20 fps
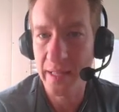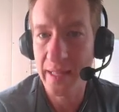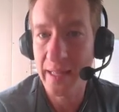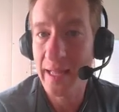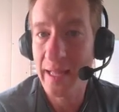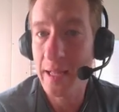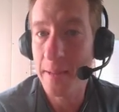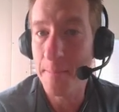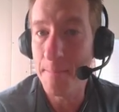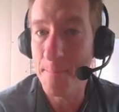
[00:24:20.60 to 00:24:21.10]

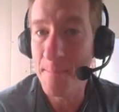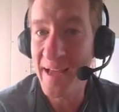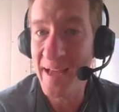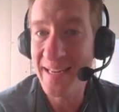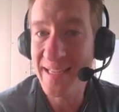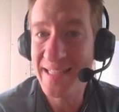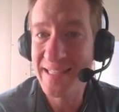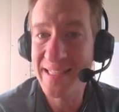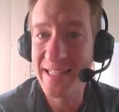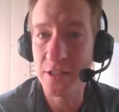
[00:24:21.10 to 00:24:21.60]
and
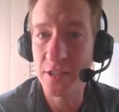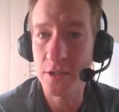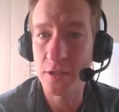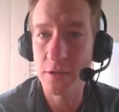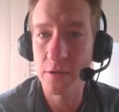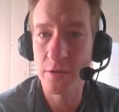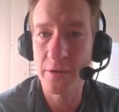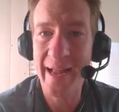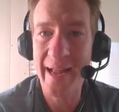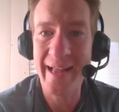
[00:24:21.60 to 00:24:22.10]
many
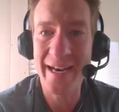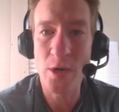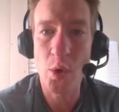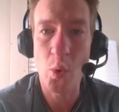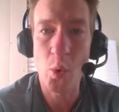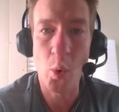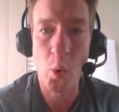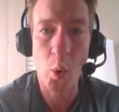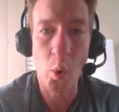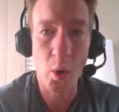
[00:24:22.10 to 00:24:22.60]
cellular and
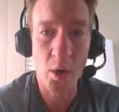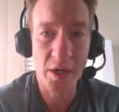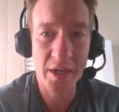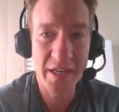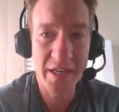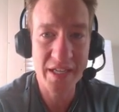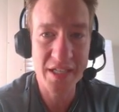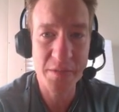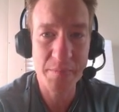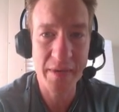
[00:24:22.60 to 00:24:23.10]

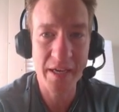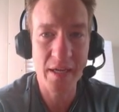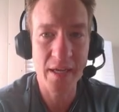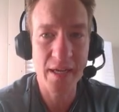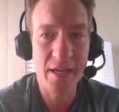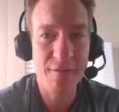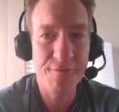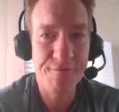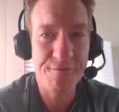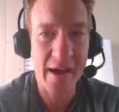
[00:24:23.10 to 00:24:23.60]
organismic
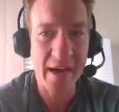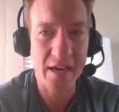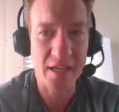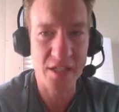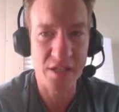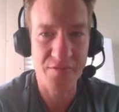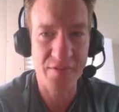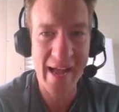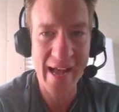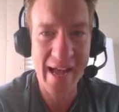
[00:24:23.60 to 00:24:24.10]
effects
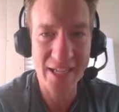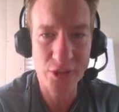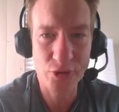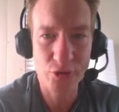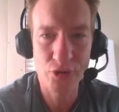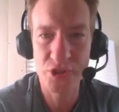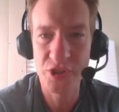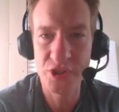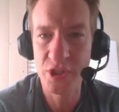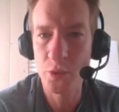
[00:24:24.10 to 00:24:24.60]
of
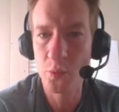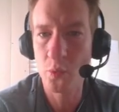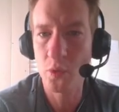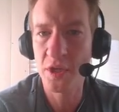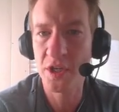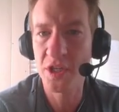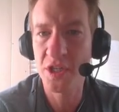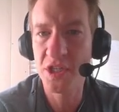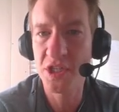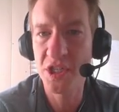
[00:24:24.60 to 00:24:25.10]
estrogen were
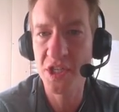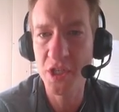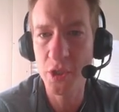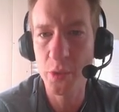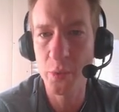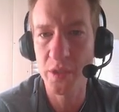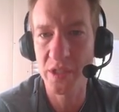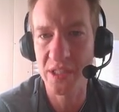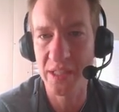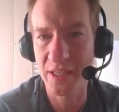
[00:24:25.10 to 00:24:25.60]

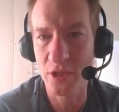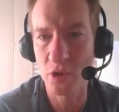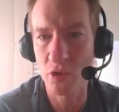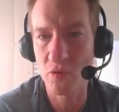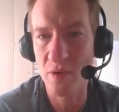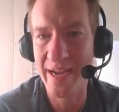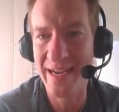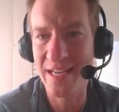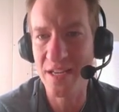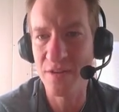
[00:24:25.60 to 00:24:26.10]
continuously
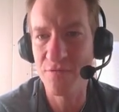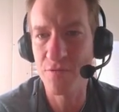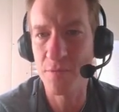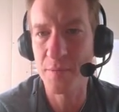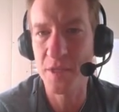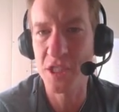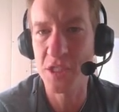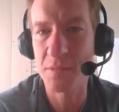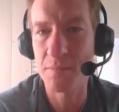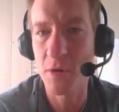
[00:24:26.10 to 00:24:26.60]
graded from
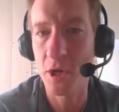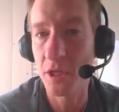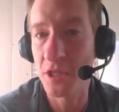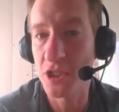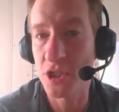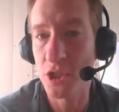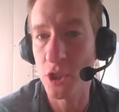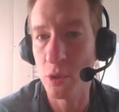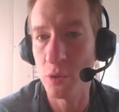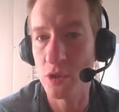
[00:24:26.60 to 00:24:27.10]
the
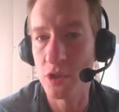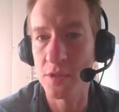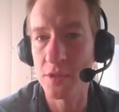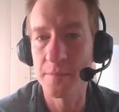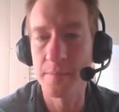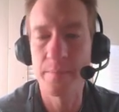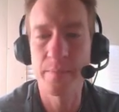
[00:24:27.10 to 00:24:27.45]
smallest dose